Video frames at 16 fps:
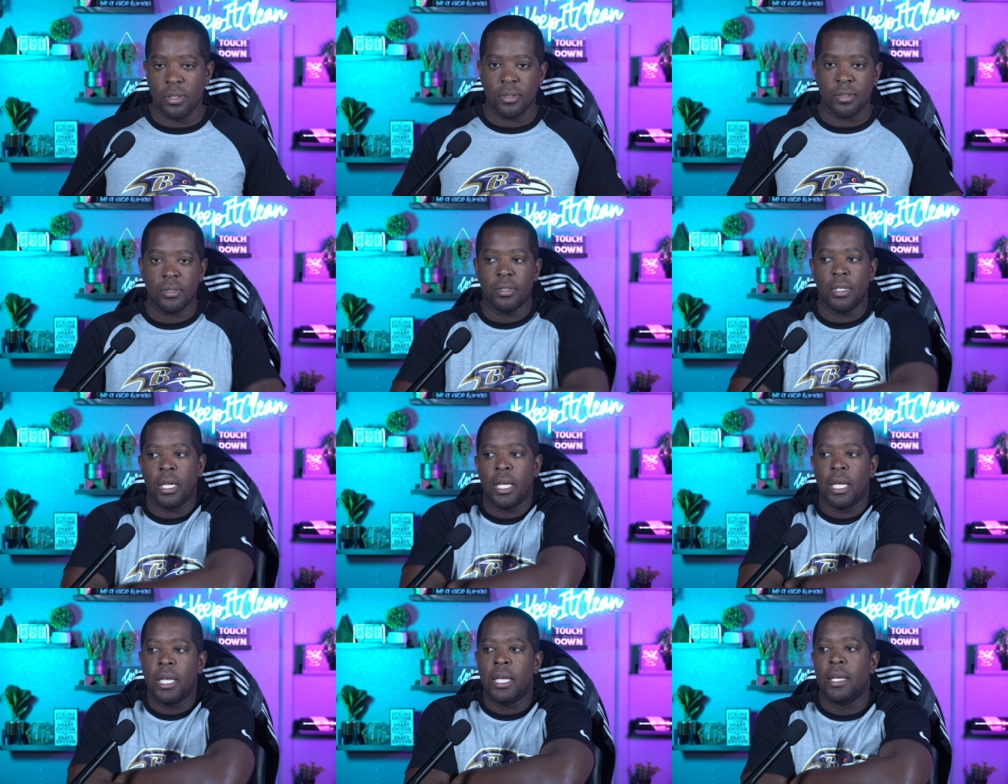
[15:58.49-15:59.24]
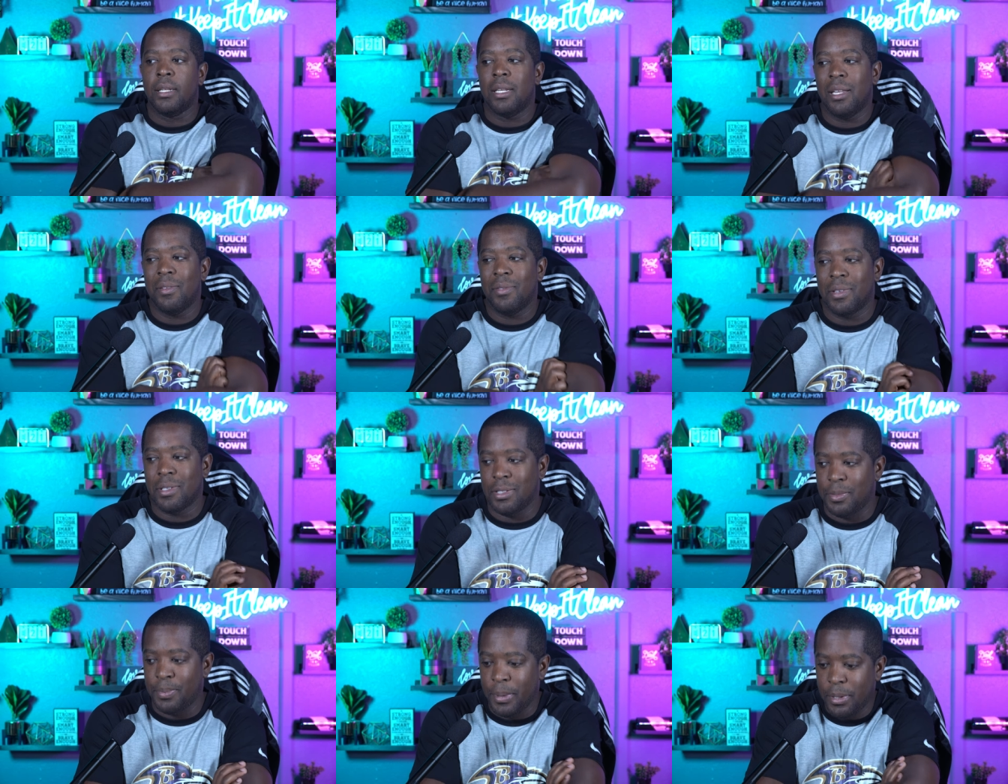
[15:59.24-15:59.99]
or not even
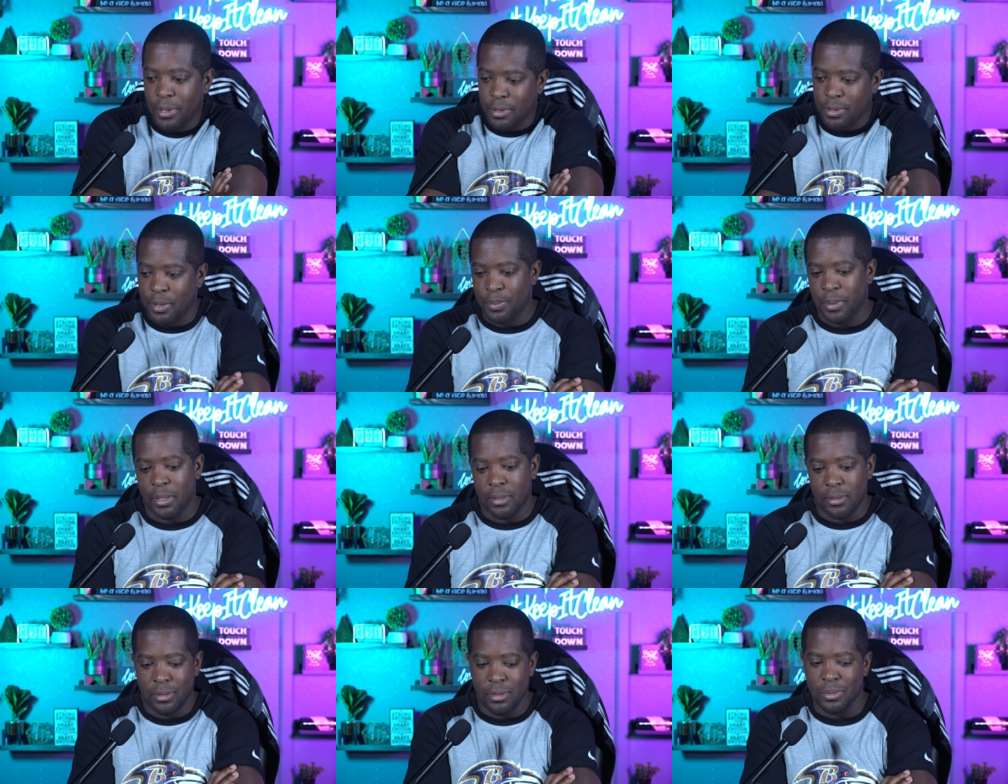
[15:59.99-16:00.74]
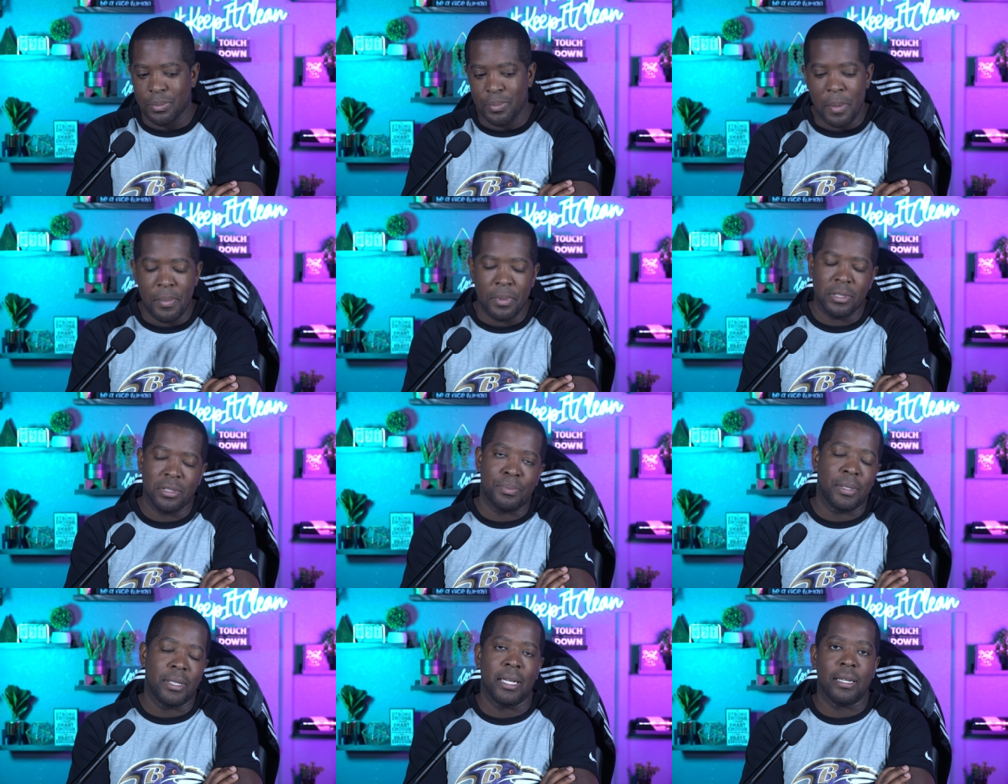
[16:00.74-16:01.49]
conspiracy, but when people
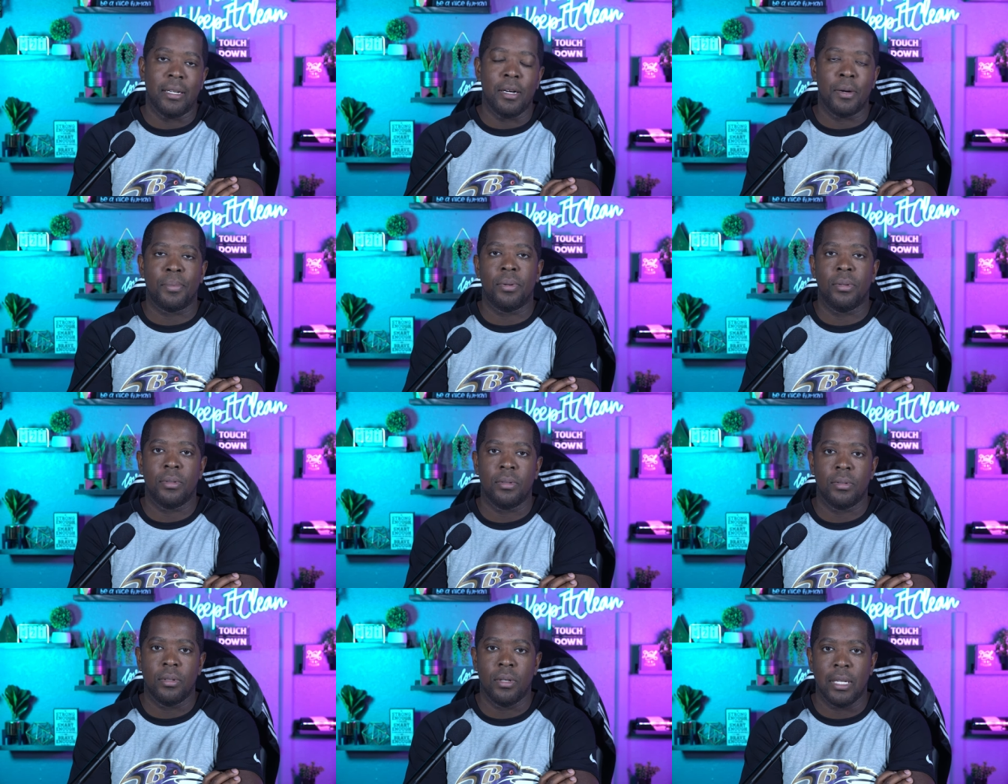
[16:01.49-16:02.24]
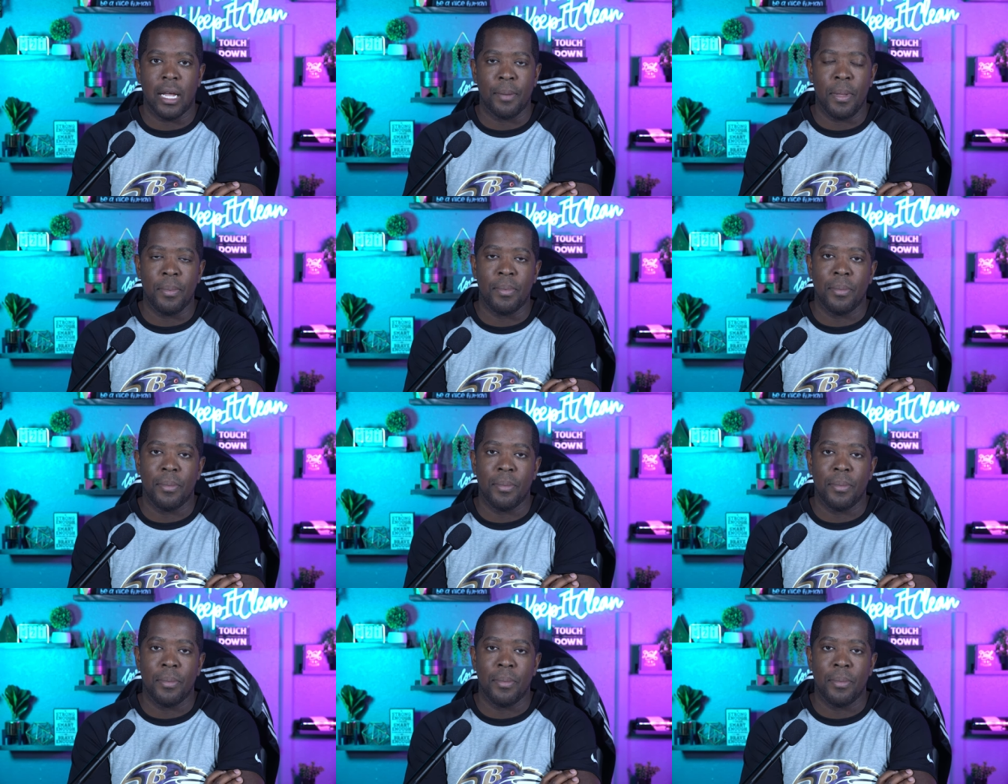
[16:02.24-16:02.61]
just bring that up, a lot of people